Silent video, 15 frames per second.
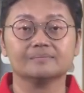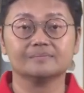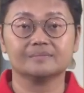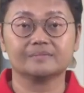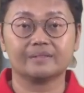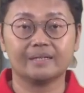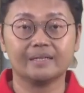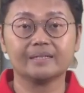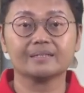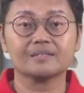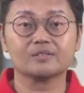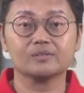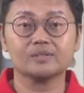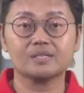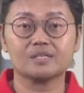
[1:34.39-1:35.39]
Right,
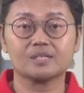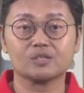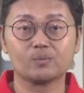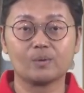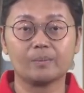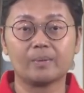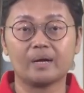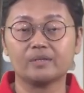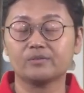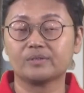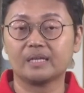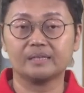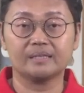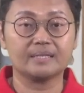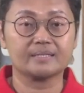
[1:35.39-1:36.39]
so this is whereby you
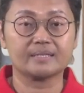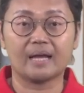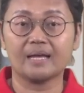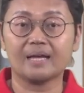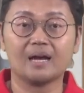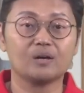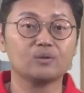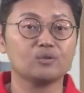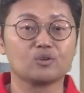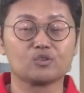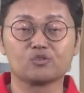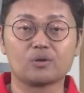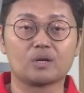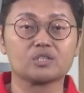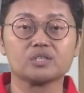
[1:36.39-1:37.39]
can design how your
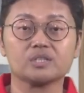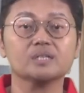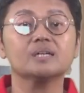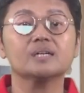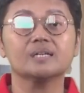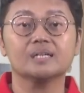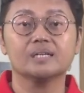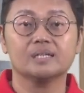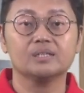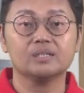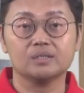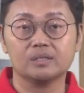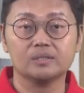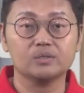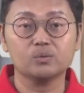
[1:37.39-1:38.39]
structure
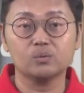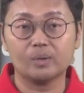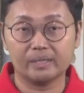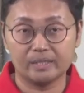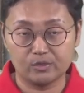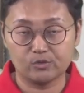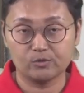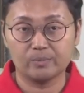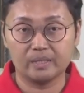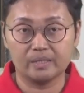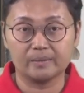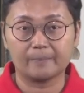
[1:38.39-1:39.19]
you want it to be.